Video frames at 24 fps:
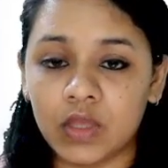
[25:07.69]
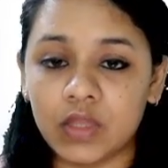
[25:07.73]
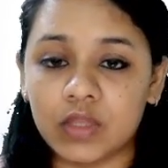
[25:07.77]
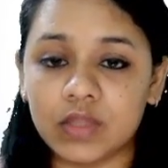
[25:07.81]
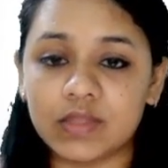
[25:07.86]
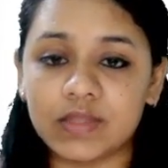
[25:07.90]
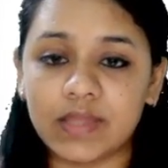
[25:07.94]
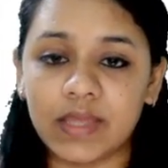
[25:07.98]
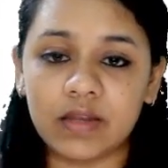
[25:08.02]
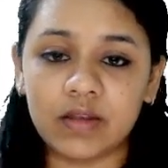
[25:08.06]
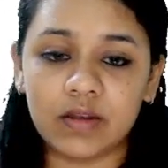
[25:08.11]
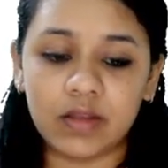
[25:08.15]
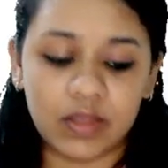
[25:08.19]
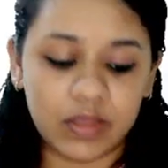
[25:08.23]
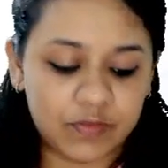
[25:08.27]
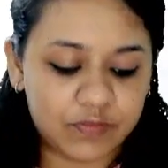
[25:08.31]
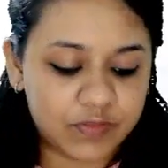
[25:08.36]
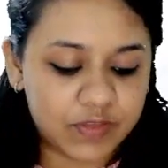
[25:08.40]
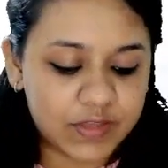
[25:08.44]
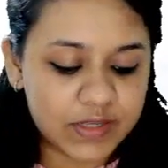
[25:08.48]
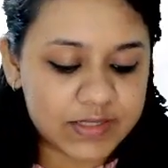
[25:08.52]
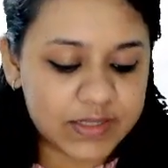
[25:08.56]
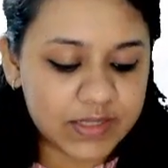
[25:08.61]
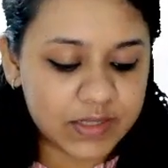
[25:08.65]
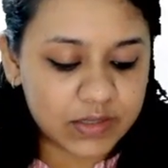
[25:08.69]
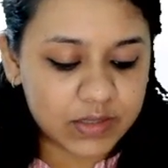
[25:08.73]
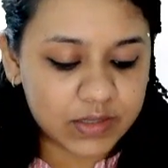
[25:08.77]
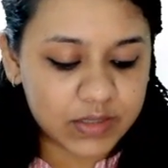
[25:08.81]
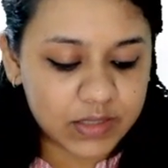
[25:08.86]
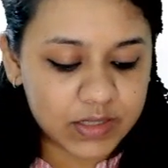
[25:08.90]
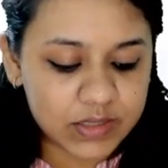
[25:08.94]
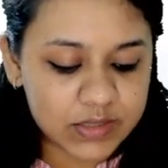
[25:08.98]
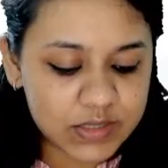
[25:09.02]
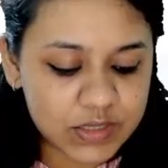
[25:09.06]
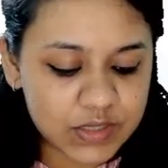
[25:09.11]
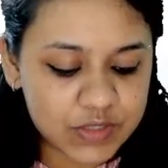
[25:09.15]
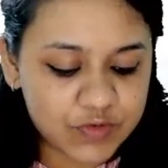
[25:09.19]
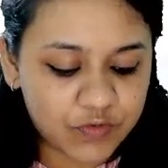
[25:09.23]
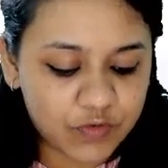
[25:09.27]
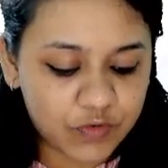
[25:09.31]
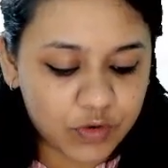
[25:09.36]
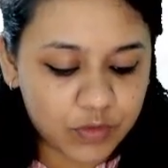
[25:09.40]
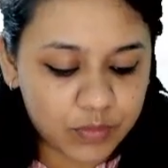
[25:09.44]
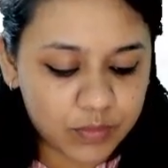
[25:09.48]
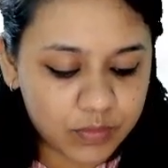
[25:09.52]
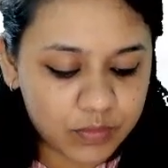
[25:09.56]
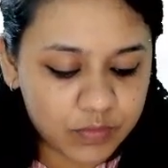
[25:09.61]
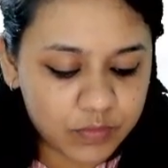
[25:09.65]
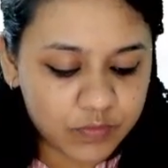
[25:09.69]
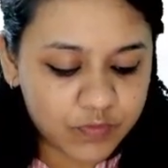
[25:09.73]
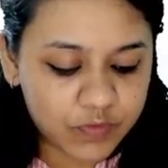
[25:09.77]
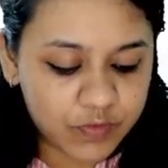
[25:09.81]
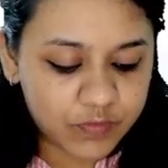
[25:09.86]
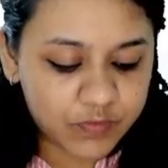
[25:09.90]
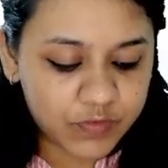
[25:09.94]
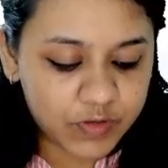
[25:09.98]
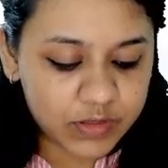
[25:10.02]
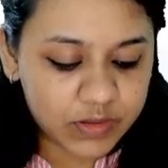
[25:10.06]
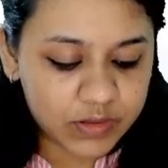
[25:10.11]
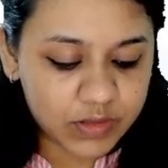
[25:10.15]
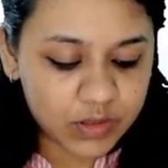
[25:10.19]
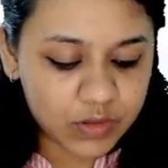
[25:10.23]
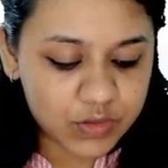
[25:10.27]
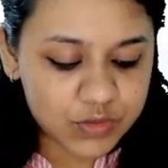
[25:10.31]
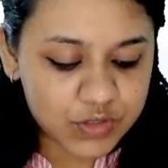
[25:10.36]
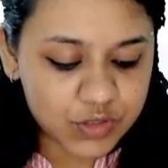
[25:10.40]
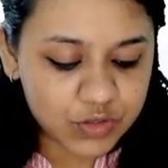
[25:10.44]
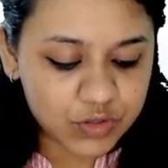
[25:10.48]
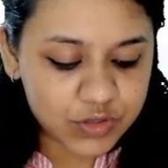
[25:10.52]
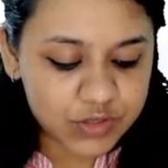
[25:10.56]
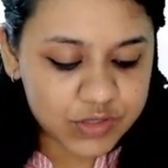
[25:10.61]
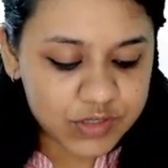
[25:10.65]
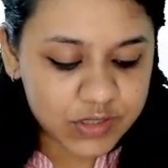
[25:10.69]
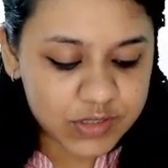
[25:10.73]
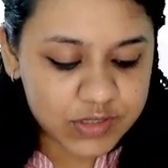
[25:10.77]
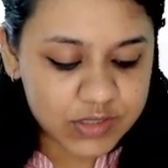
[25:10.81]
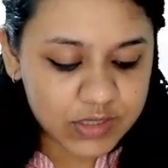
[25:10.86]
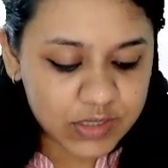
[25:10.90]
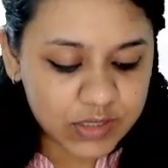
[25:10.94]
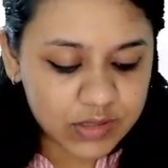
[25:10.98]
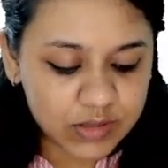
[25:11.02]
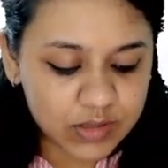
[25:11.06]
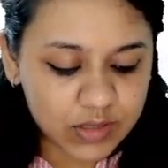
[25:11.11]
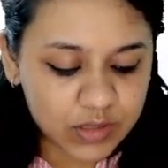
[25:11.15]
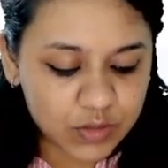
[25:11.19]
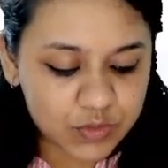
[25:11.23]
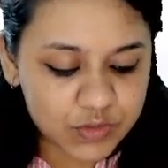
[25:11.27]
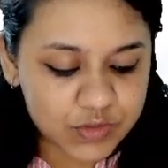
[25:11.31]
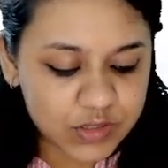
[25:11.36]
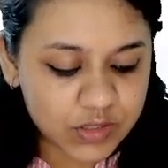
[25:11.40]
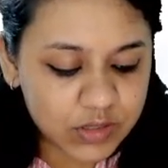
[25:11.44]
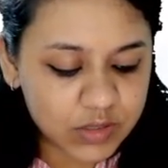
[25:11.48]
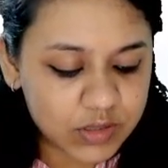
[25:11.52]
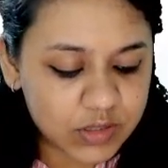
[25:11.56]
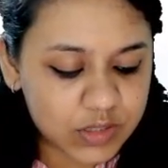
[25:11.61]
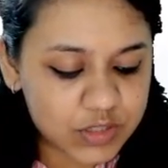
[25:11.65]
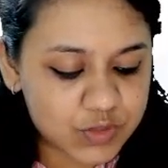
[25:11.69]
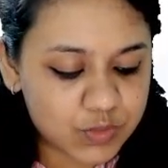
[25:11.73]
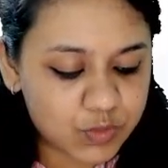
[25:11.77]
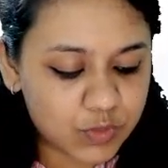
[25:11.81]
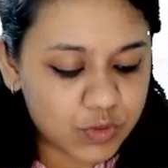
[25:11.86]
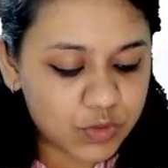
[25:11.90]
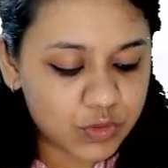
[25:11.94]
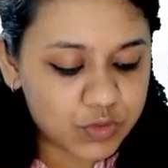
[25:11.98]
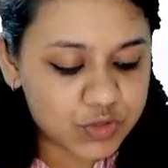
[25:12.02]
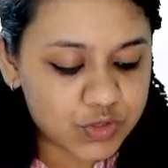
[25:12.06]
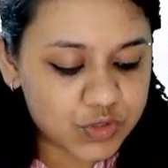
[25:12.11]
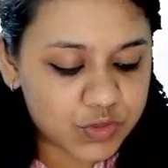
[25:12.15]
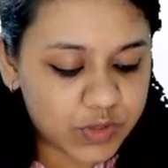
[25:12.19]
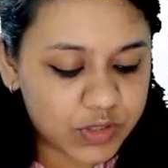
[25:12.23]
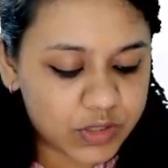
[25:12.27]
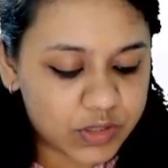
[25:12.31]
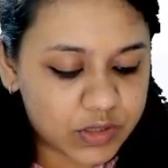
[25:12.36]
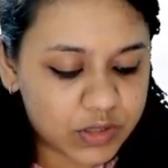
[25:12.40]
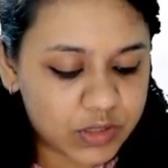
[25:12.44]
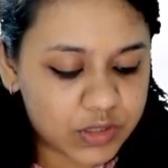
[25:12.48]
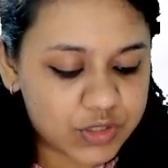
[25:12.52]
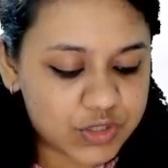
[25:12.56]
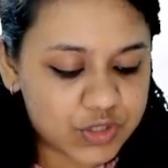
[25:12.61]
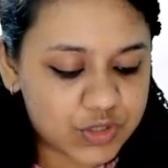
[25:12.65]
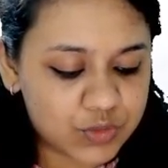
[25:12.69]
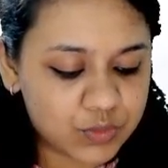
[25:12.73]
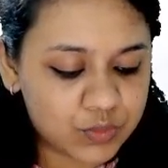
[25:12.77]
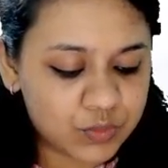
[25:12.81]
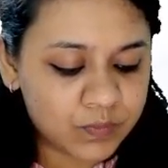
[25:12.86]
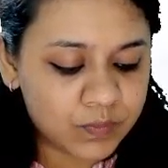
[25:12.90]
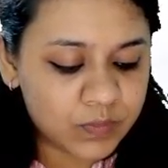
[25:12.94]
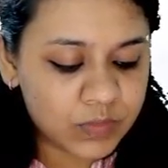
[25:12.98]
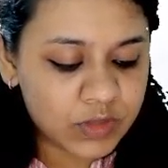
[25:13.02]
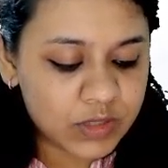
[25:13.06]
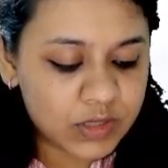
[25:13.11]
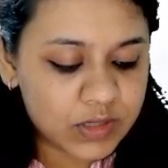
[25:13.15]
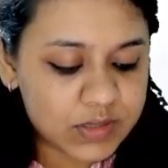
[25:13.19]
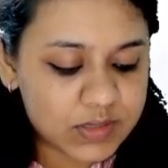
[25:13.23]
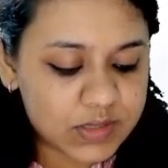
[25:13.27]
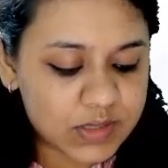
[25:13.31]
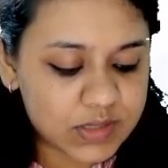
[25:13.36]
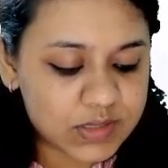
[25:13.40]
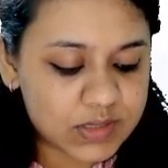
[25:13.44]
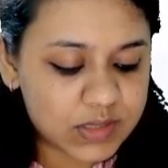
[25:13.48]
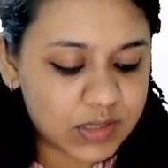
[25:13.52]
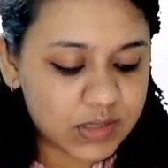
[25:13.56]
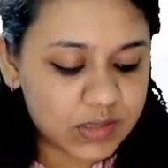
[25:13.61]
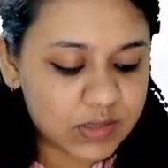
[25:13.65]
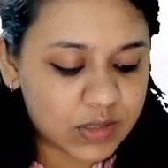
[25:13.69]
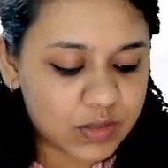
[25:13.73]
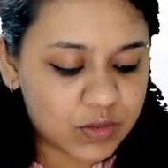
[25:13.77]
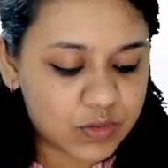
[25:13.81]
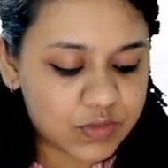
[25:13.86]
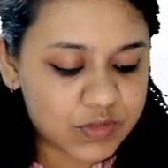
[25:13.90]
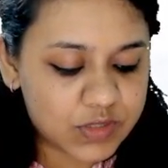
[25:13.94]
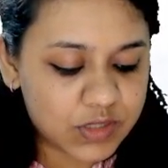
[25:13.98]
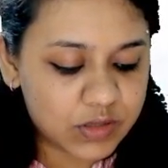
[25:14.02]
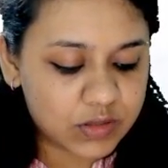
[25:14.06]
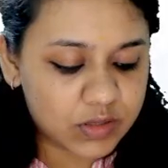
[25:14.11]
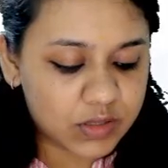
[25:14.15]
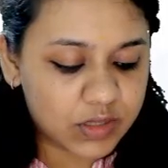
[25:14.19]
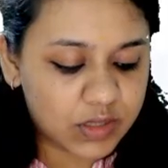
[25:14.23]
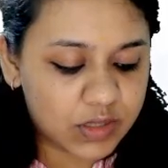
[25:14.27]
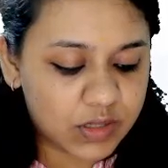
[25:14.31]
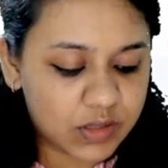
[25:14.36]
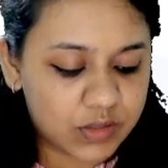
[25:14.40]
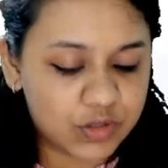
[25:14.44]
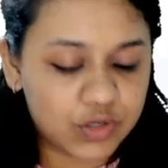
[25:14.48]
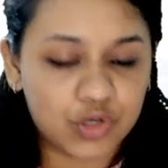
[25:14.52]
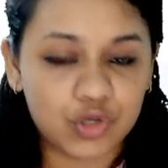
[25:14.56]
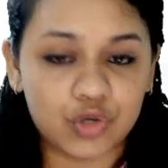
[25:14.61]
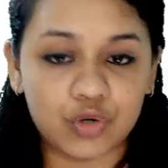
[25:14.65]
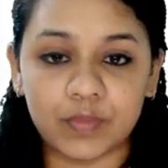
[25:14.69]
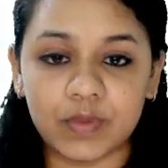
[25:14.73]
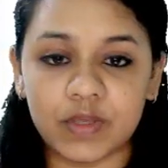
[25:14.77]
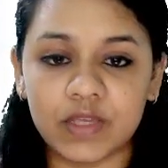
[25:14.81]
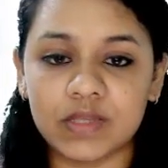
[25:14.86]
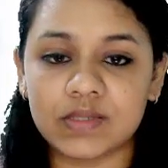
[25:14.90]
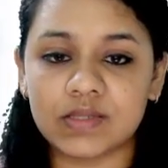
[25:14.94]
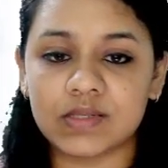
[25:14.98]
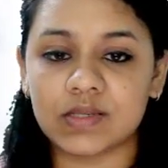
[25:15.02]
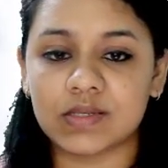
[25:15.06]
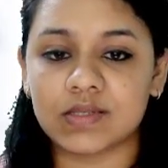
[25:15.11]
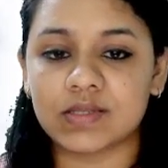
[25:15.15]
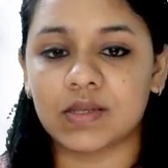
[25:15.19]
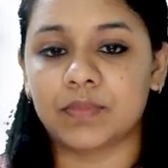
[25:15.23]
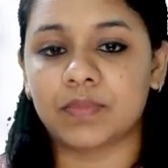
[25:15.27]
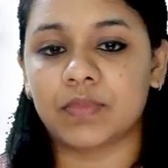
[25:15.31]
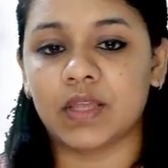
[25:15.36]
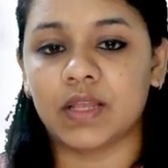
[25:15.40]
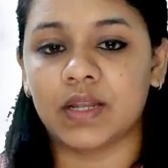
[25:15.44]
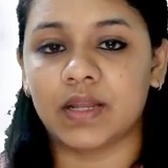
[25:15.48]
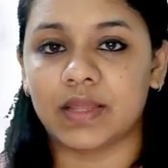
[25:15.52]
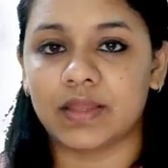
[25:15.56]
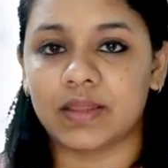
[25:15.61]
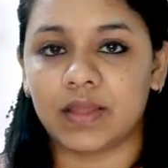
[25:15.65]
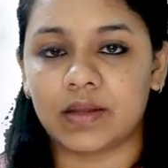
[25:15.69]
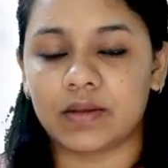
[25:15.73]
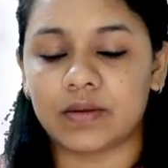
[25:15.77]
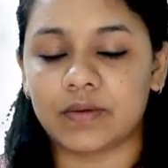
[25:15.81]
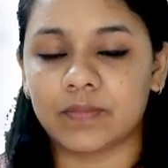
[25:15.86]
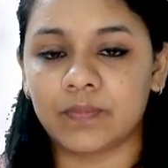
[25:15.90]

Then if this increases from 15,000 to 16,000, this will also increase to 16,300 rupees, something like that.